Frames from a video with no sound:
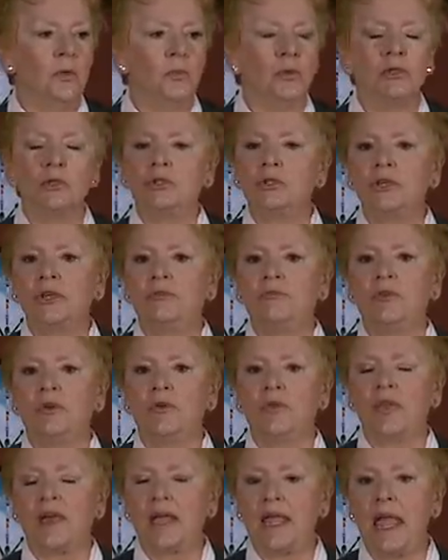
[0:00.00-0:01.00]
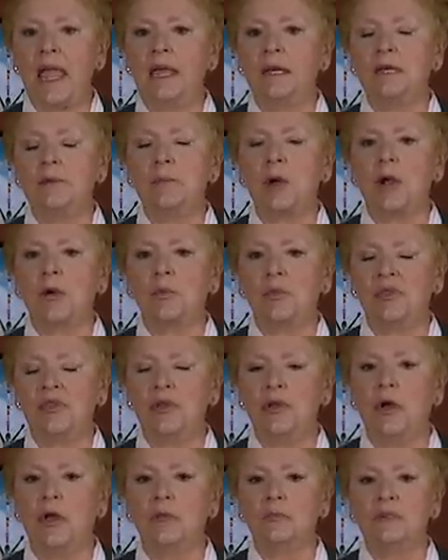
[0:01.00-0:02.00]
we're looking for that candy bar with
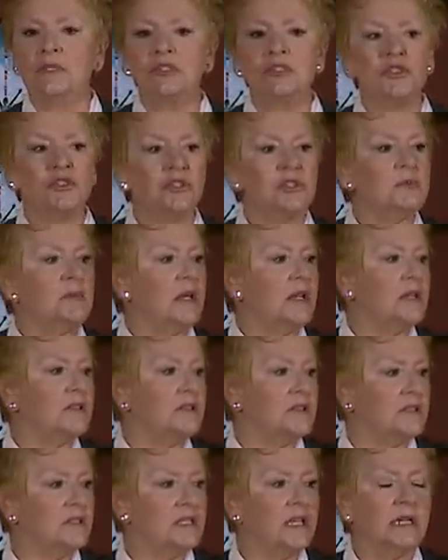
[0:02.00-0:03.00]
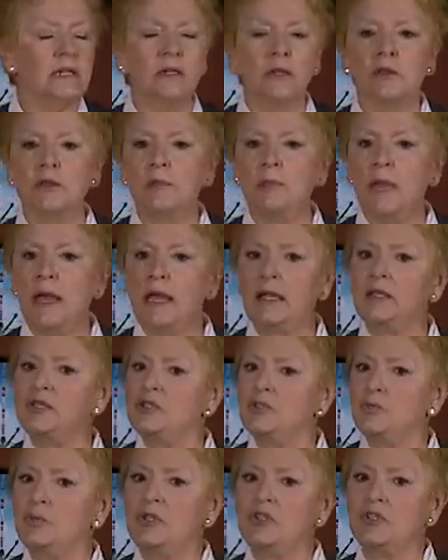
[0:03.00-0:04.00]
the almonds, just because it said it on the
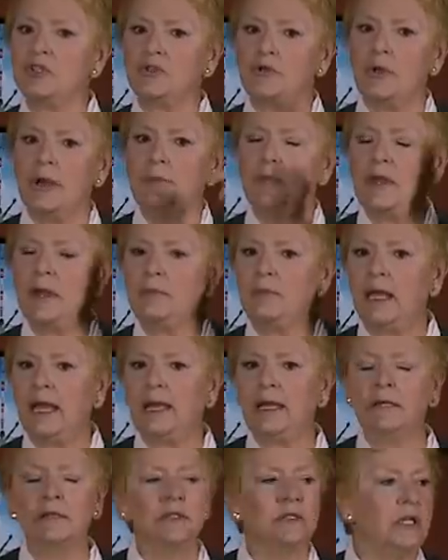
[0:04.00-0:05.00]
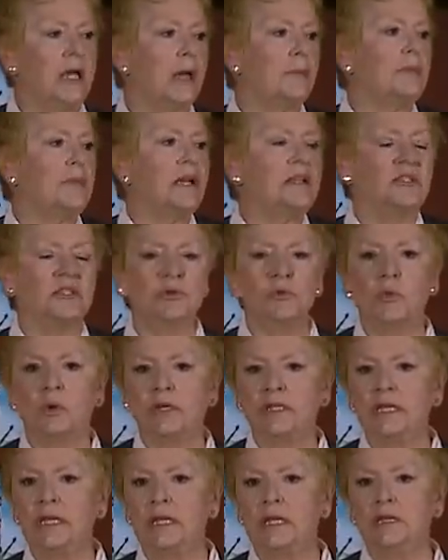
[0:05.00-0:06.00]
package, we just grab that bag and yep, that's the
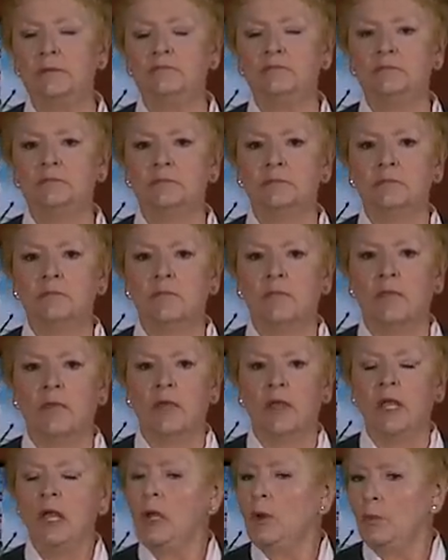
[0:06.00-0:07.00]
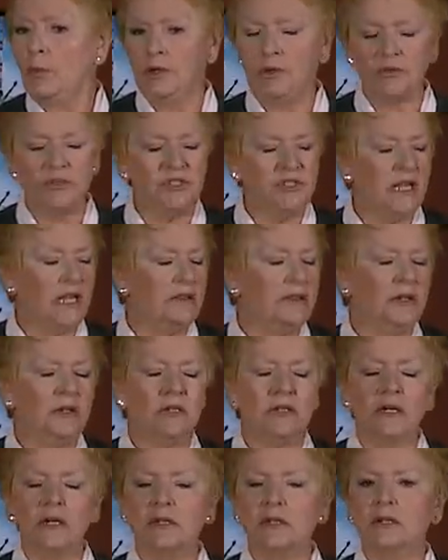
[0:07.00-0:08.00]
one, get it. We don't stand there
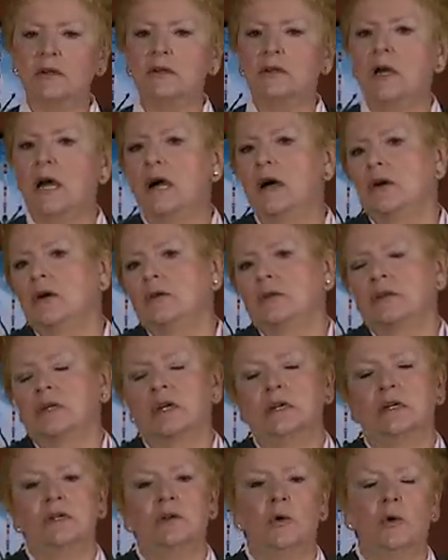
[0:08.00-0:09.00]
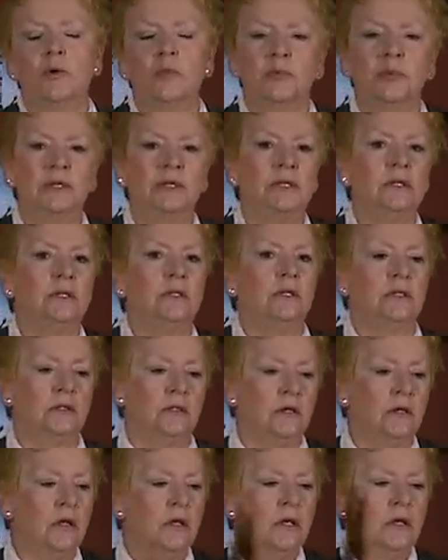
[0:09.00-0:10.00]
and cut it out, cut it open and